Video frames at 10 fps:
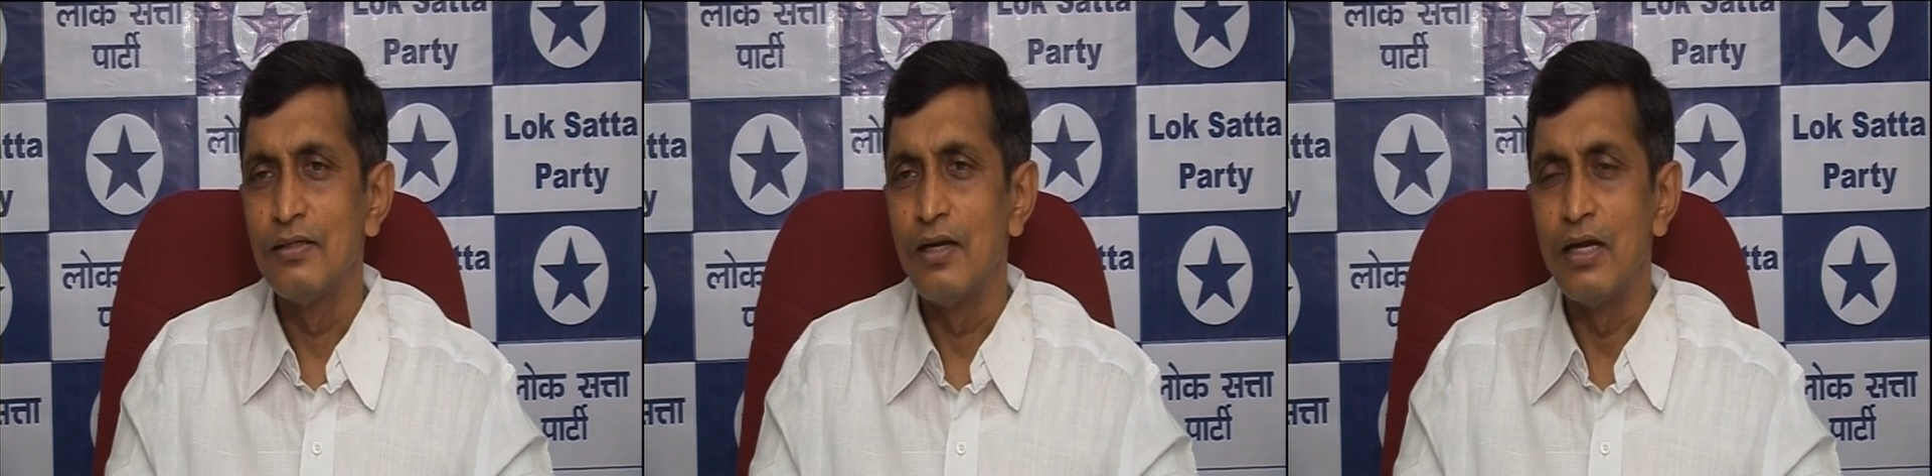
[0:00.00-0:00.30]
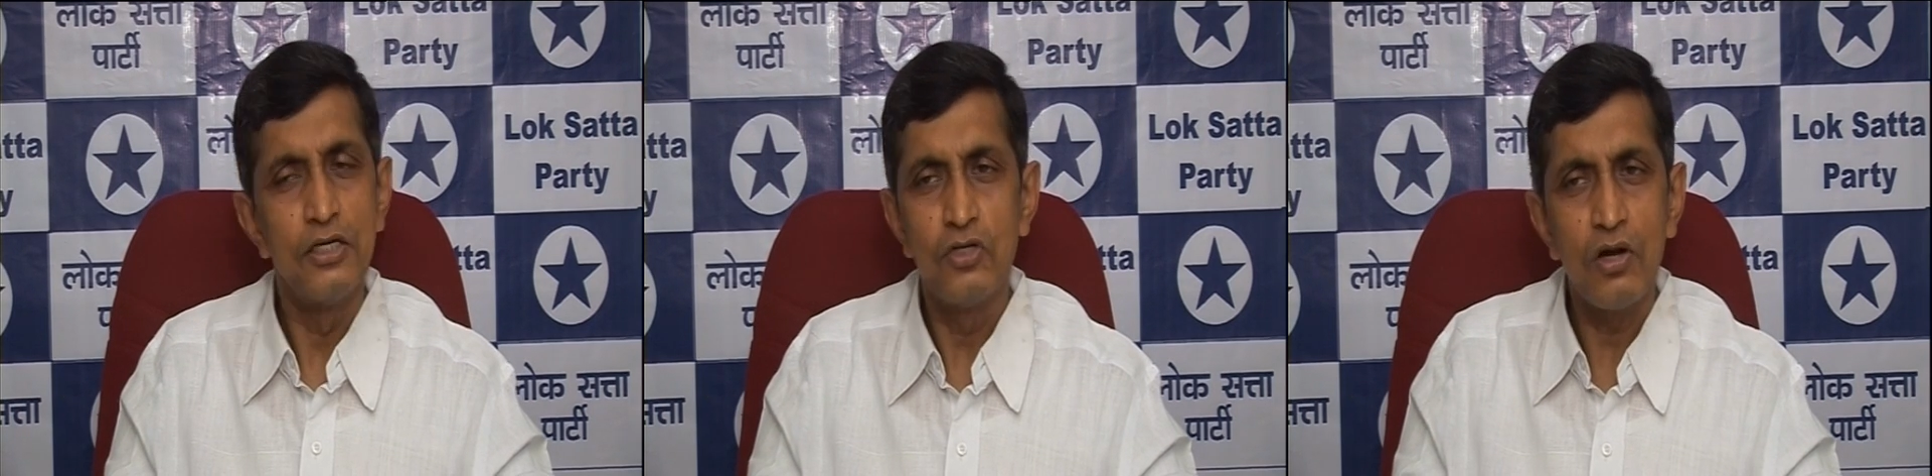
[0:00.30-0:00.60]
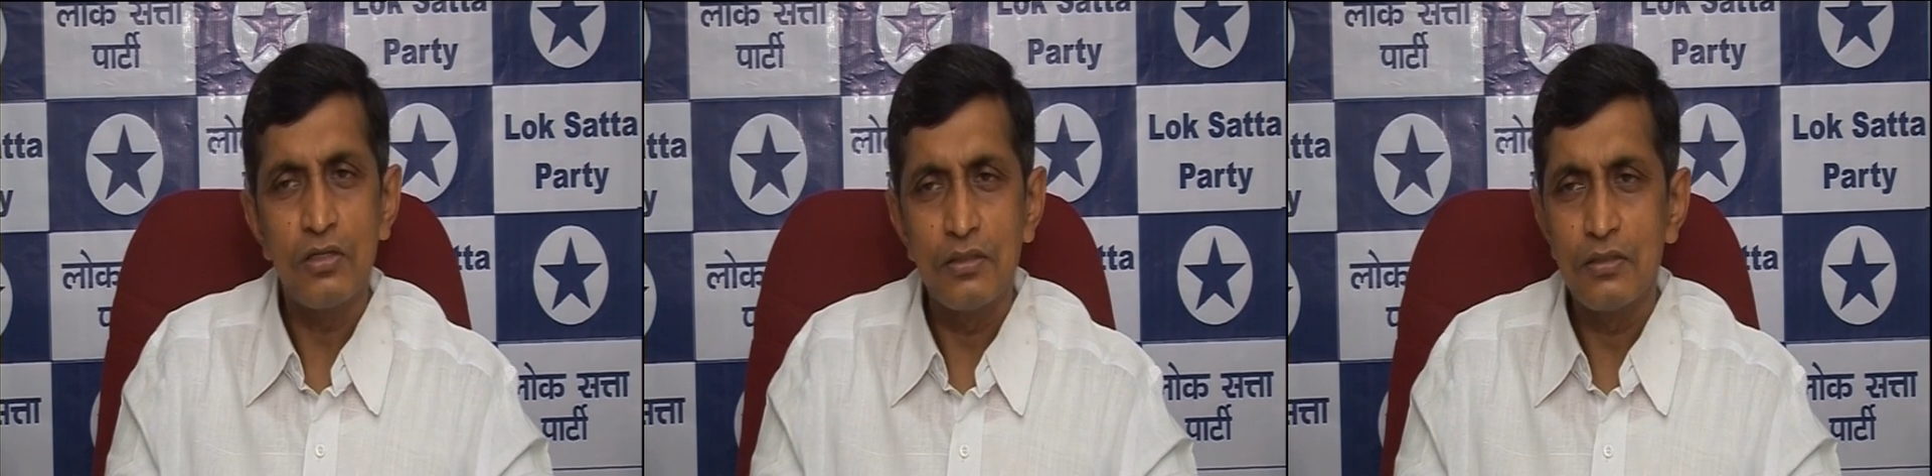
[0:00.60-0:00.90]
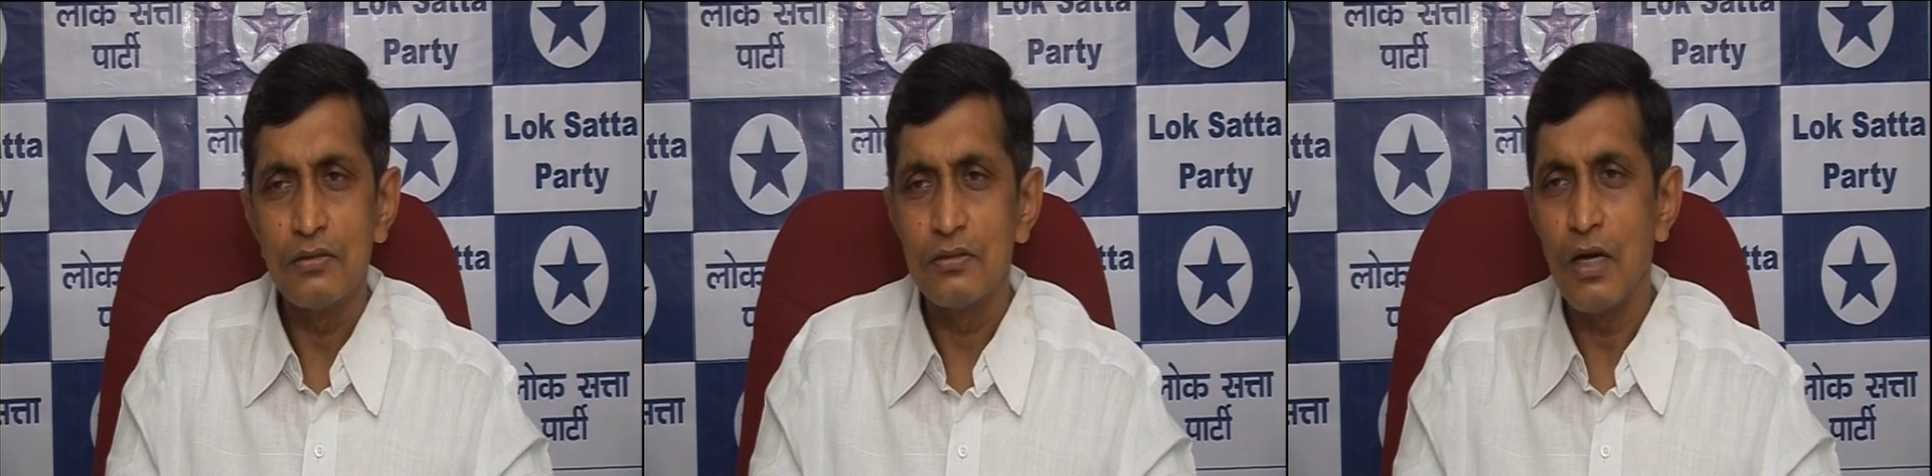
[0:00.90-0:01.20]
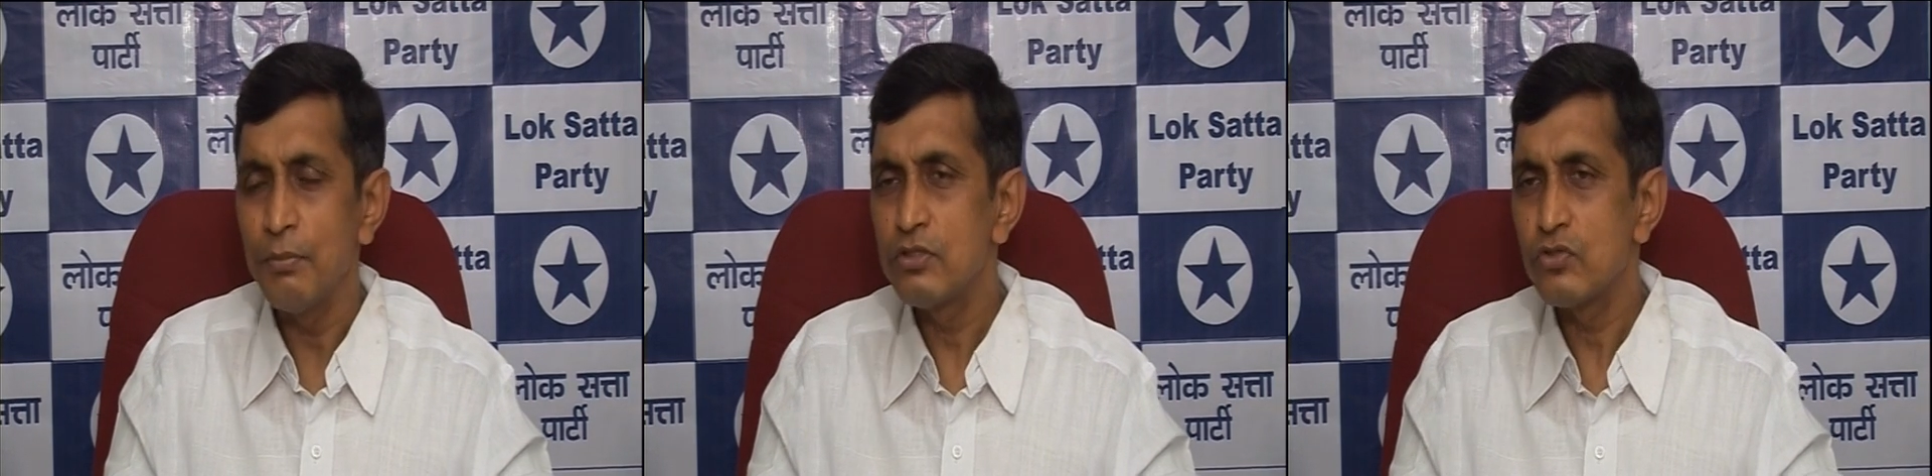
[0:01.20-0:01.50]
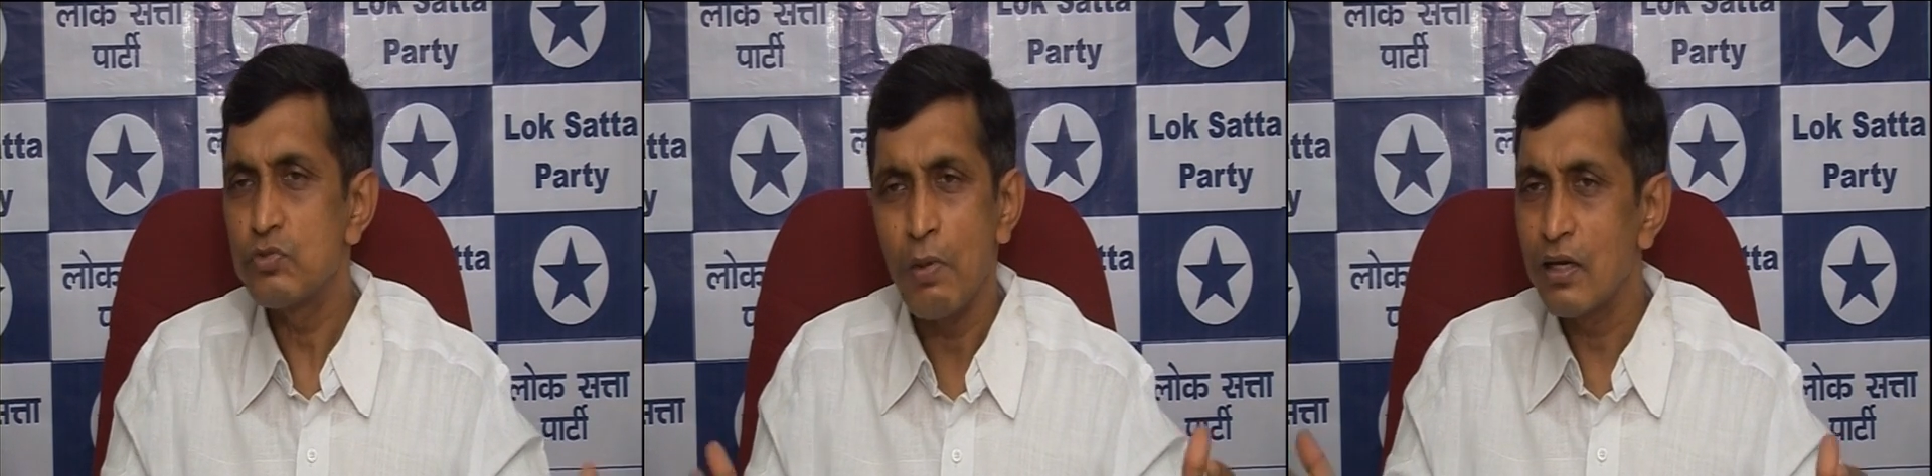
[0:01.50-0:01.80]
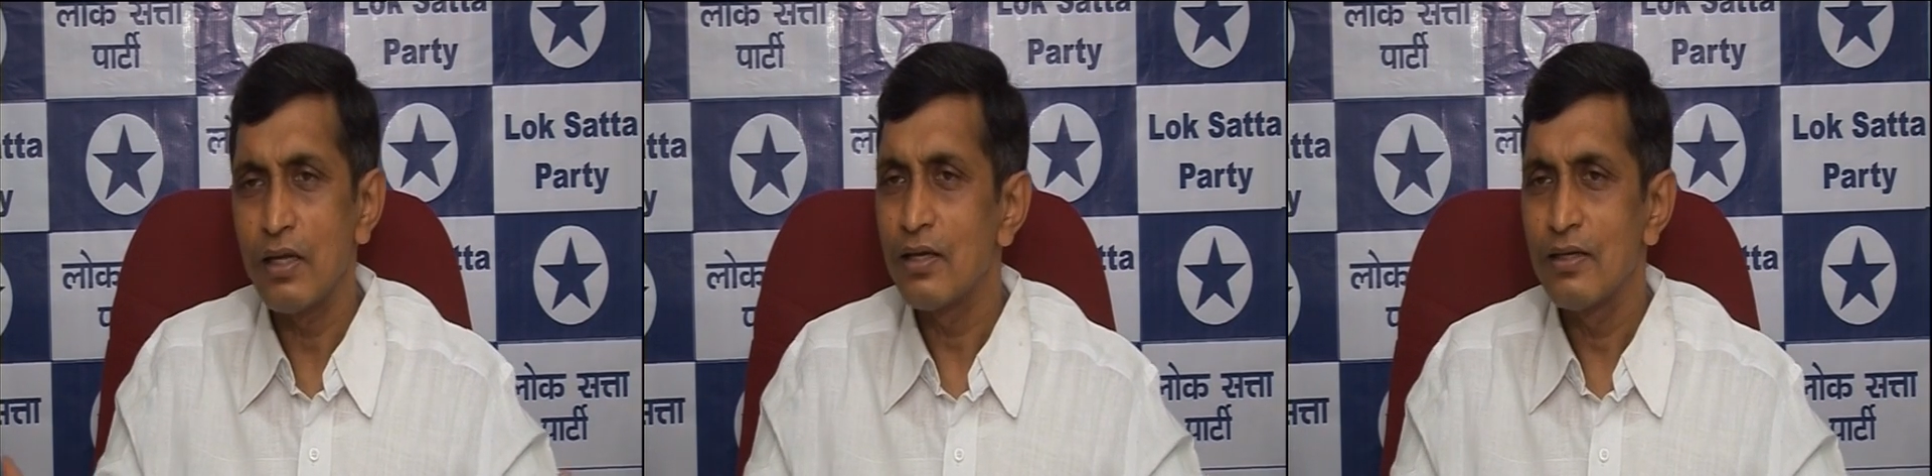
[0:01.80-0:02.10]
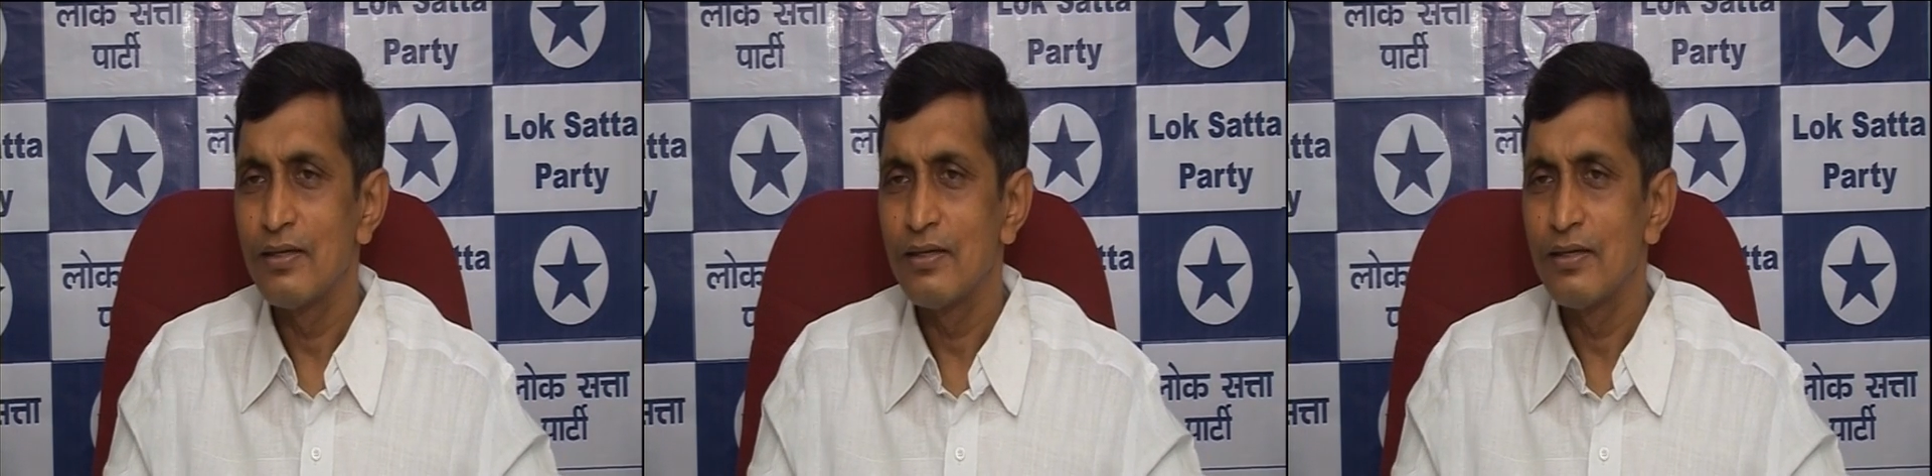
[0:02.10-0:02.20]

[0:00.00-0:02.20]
It did not come in through smuggling.